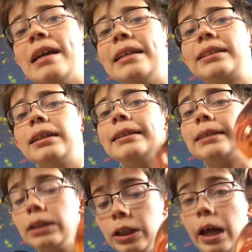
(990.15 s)
it's
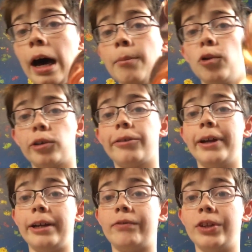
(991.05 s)
a lot more
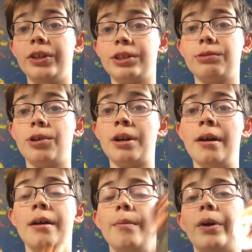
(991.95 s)
creative than this one,
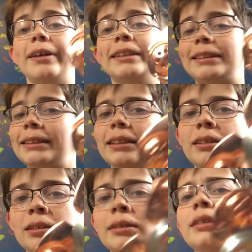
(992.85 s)
but it's
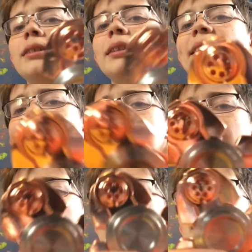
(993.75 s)
still
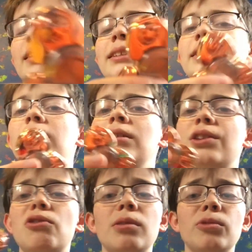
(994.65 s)
a
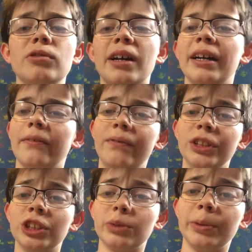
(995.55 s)
normal kind of
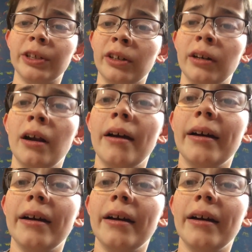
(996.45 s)
fidget spinner.